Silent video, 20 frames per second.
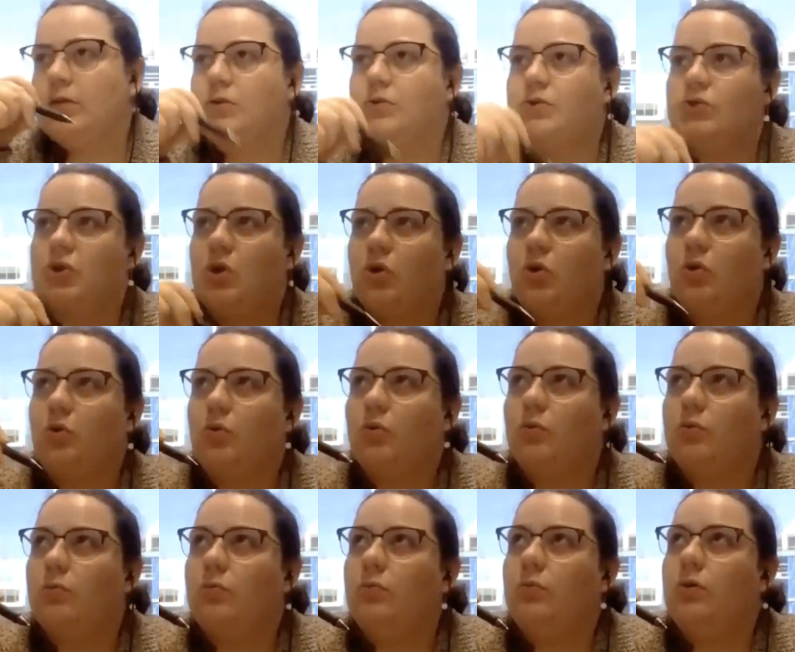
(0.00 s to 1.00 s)

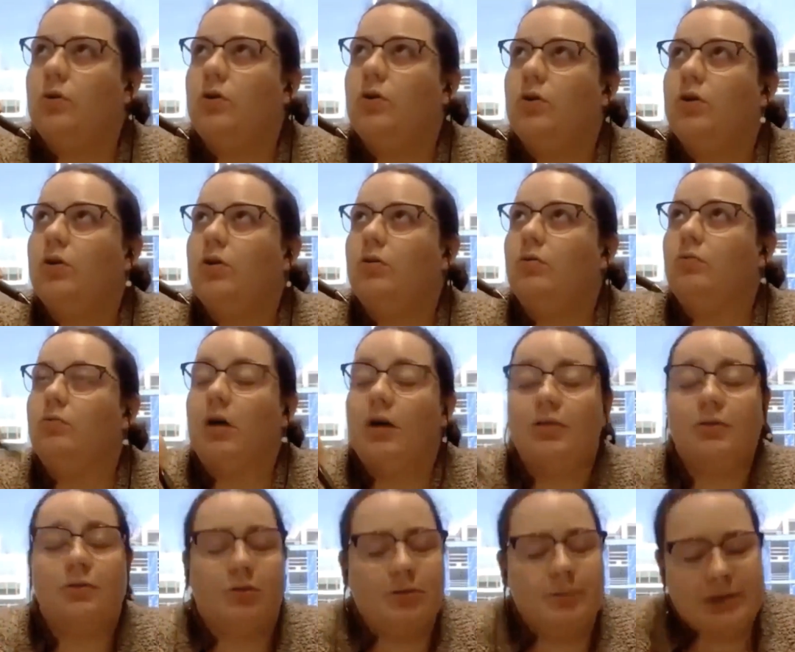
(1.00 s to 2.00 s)
so
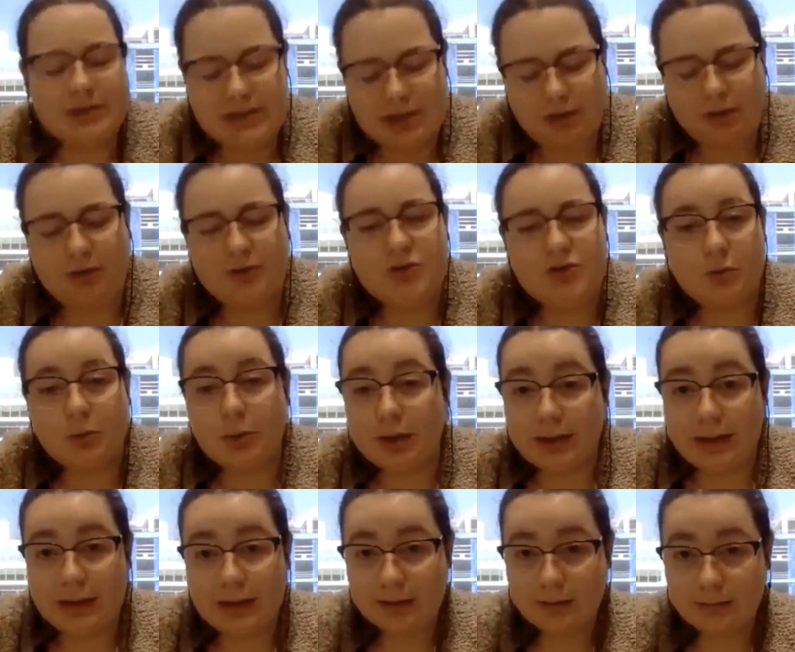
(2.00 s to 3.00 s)
run through the material too
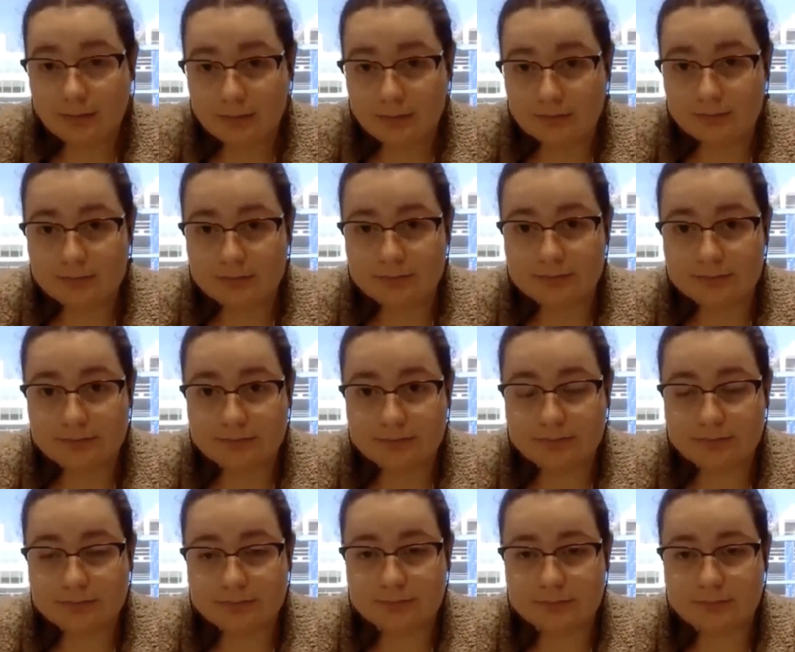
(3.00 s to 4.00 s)
quickly.
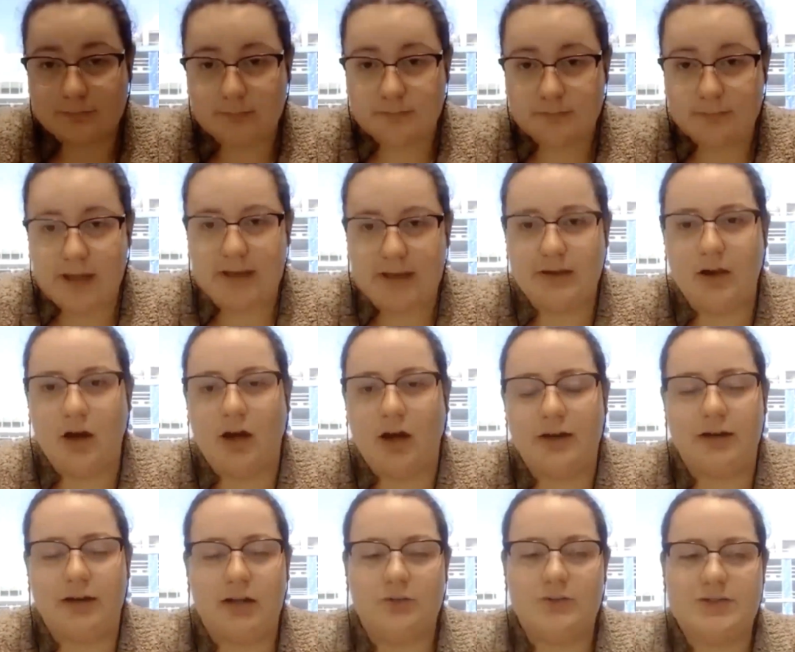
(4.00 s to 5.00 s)
Yeah. And
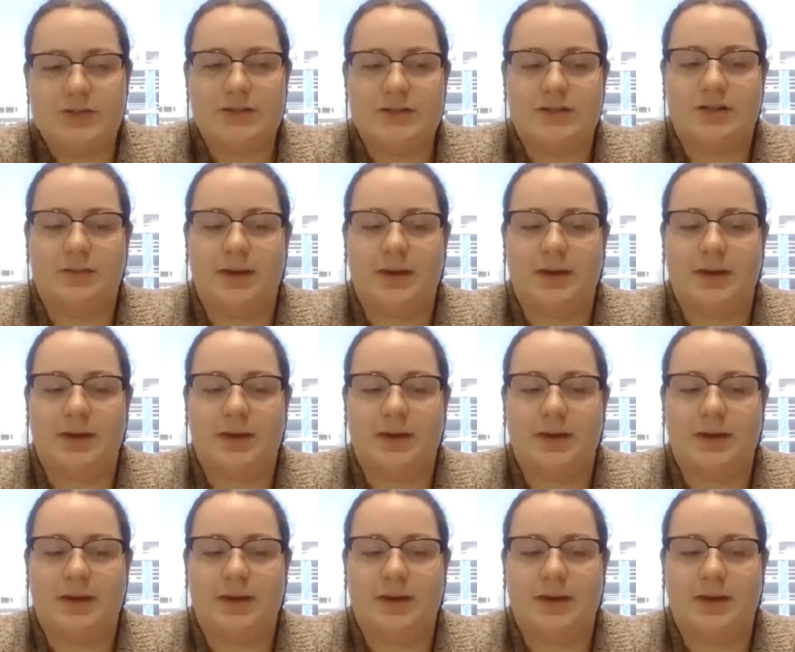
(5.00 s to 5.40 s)
not use it to the